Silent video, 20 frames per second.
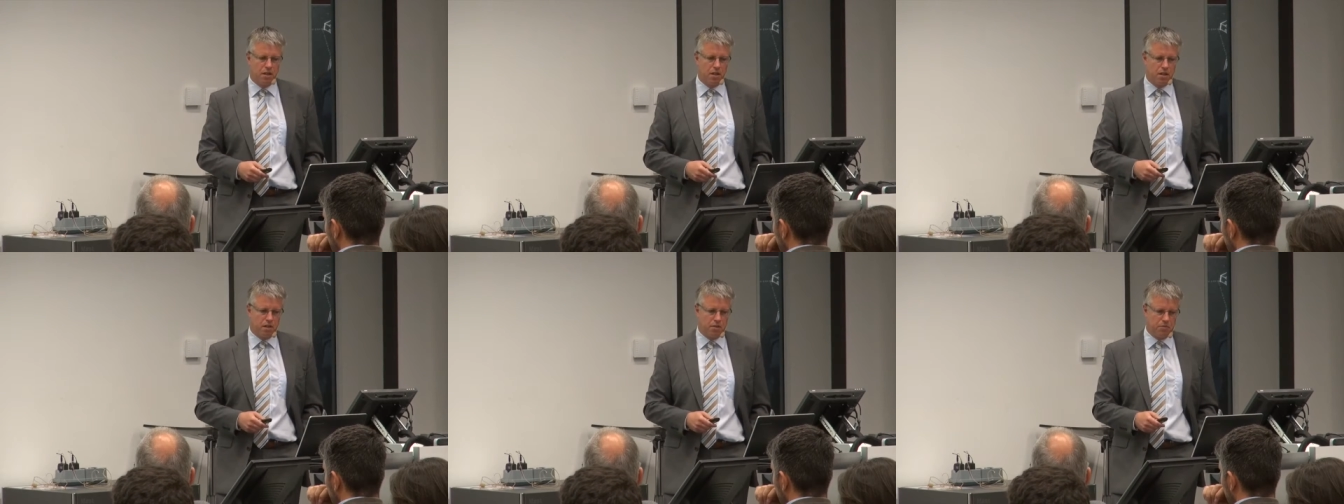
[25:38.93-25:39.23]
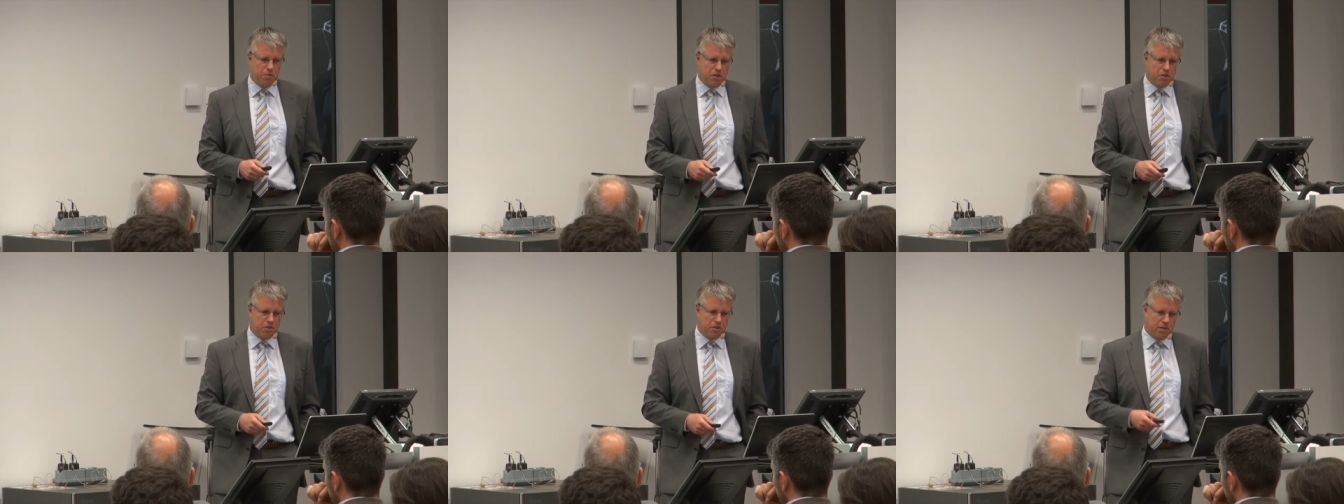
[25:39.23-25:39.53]

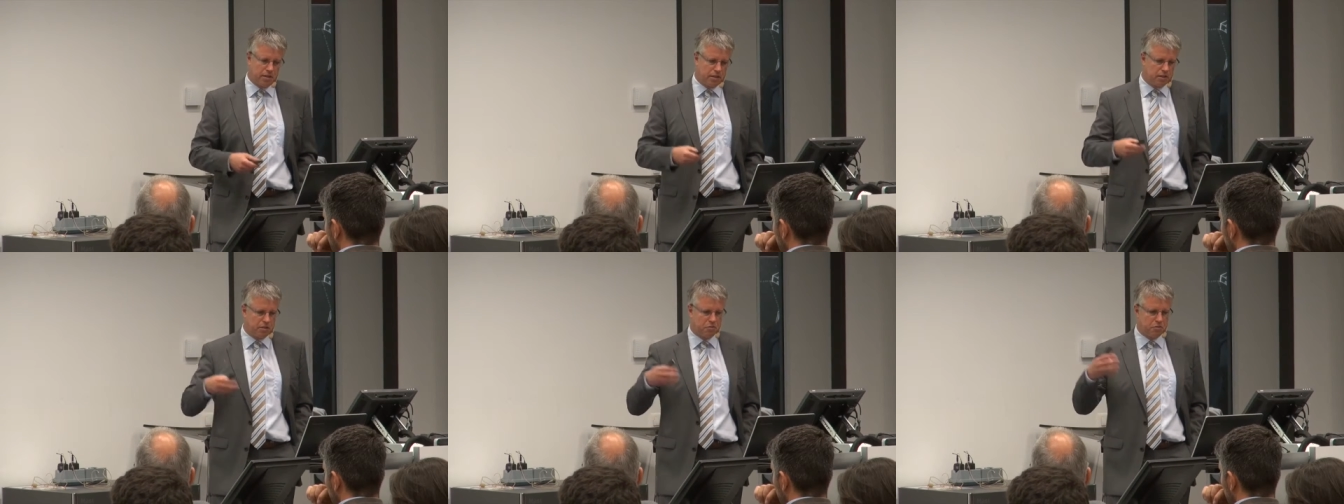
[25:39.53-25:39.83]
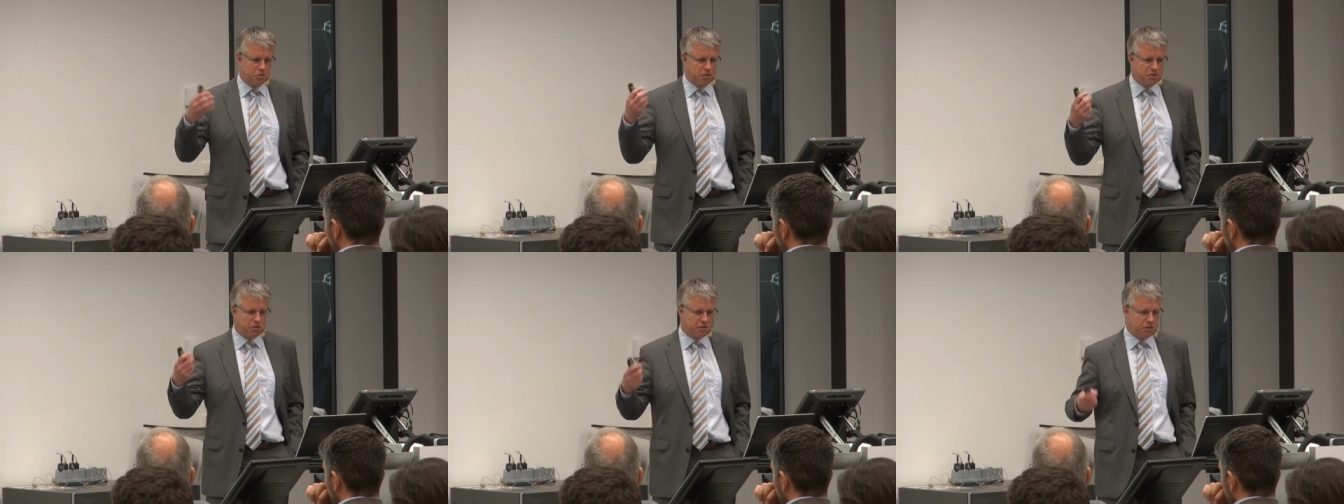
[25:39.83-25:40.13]
which takes
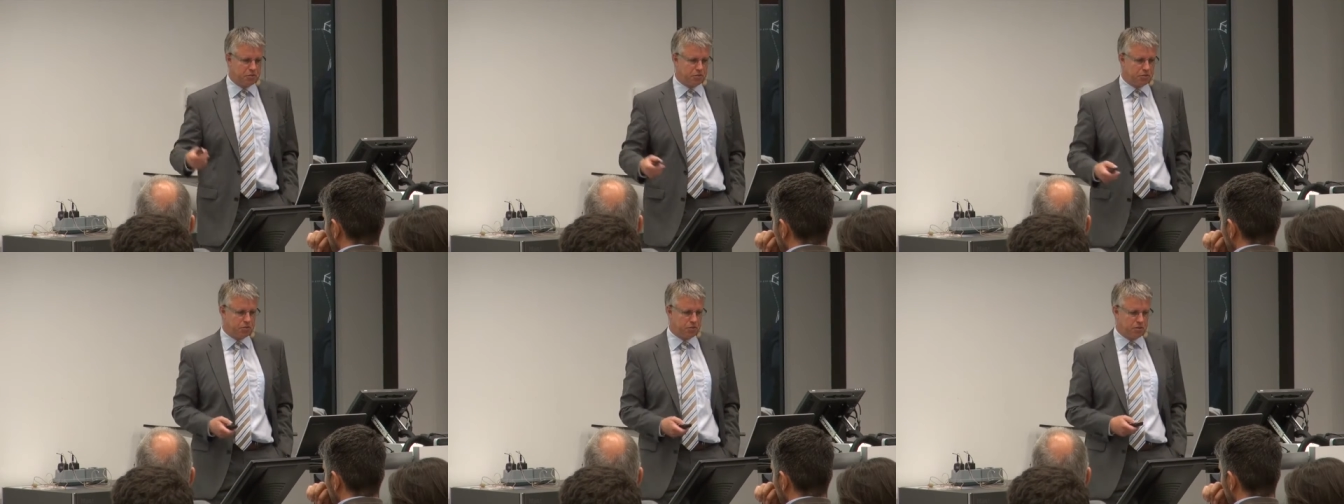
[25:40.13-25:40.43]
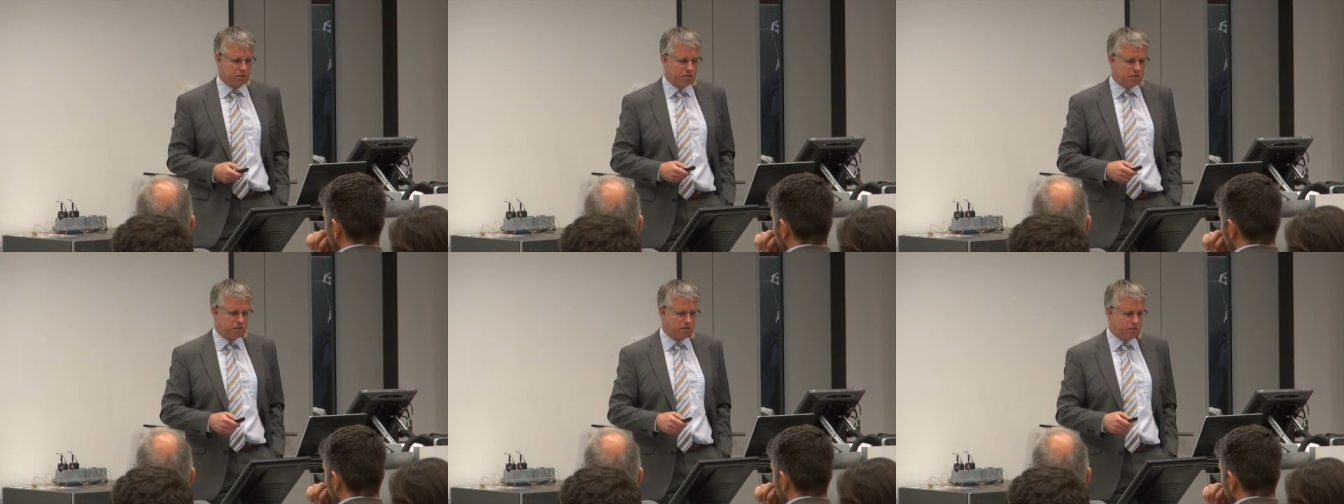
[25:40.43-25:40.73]
3 shifts,
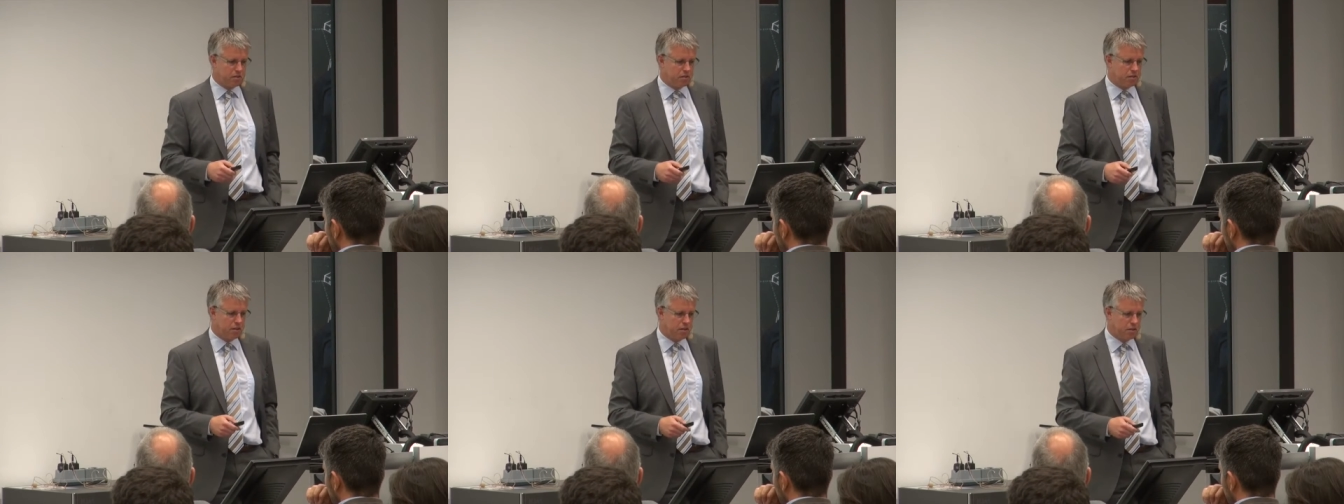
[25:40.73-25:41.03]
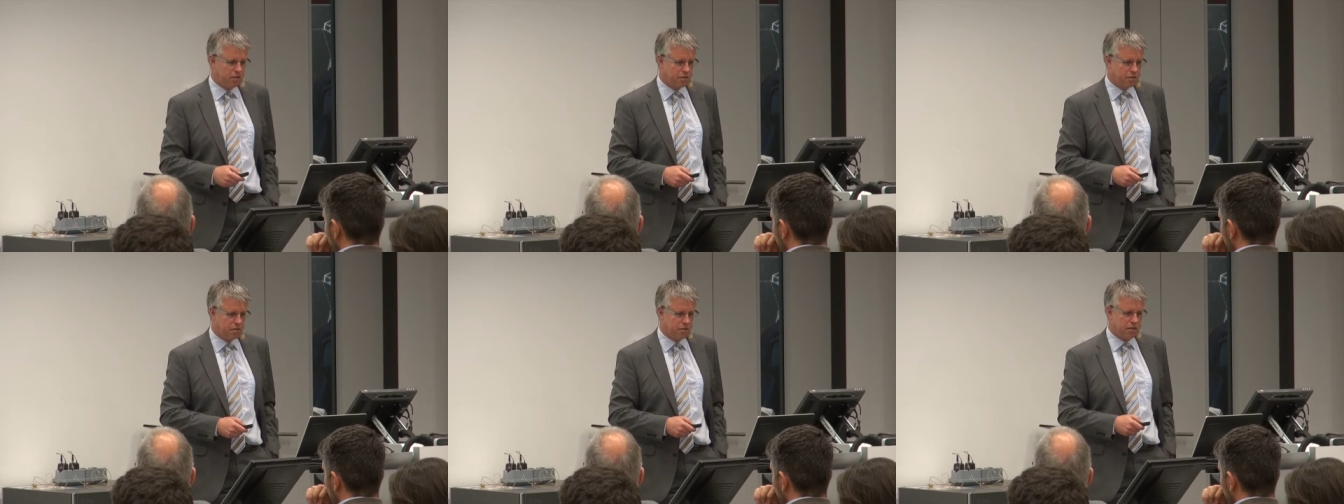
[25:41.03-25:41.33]
for instance,
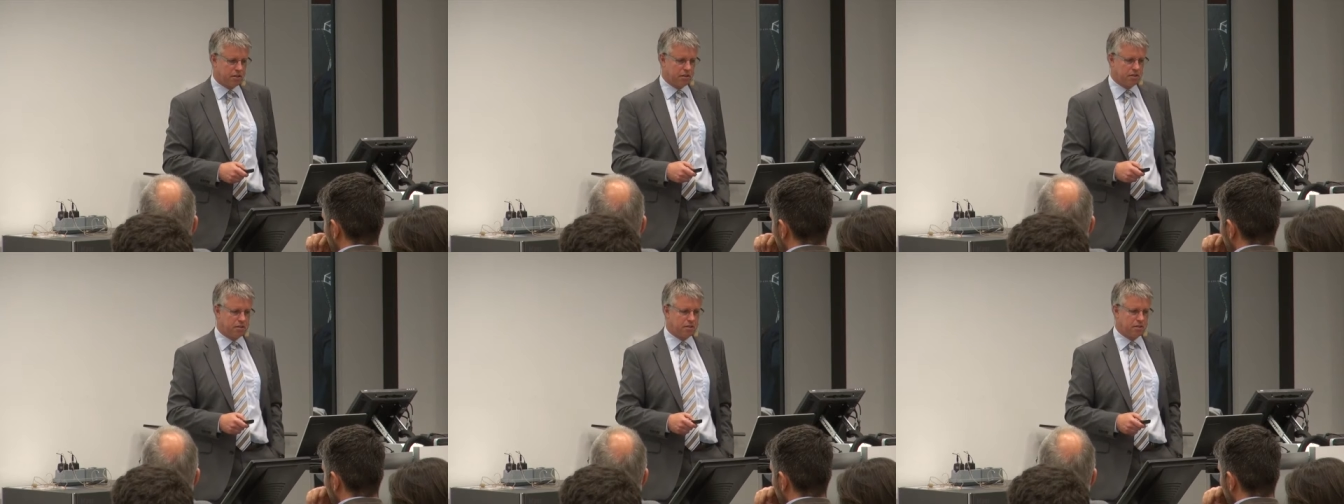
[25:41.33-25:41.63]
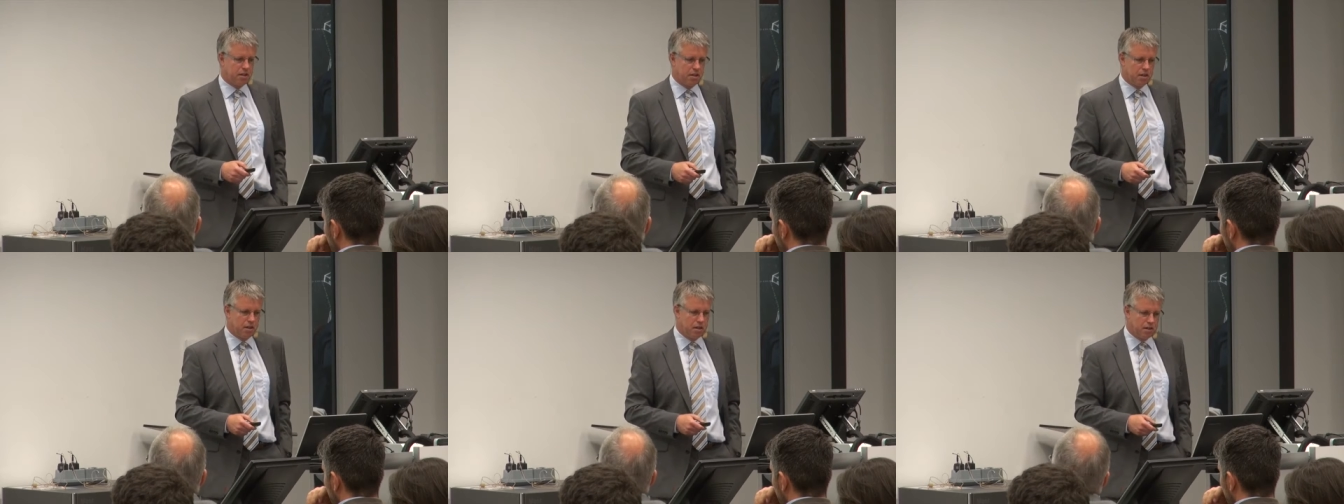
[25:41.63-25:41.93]

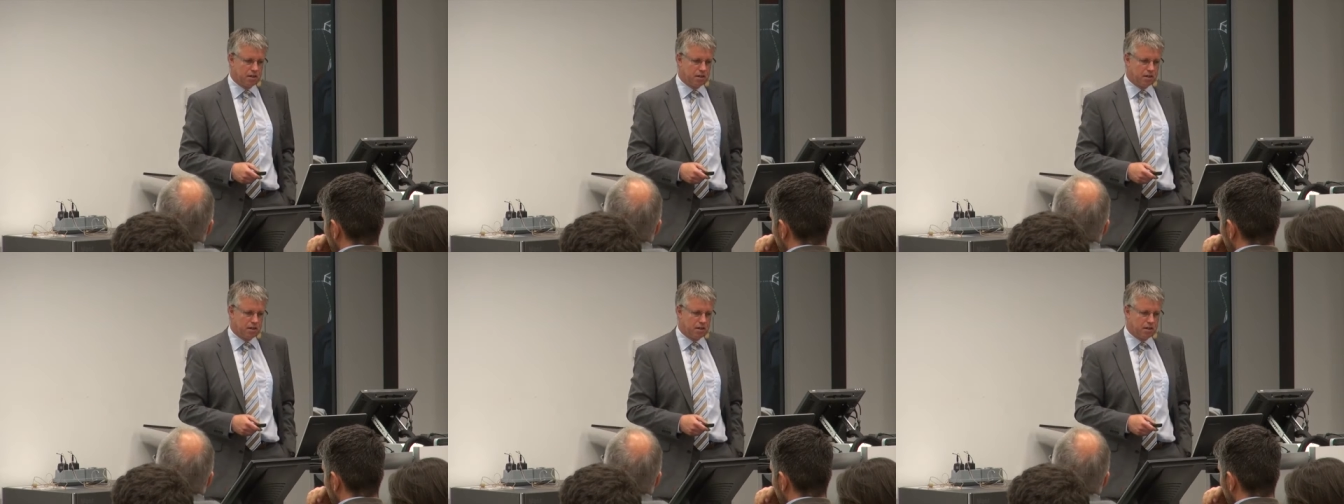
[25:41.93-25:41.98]
starts.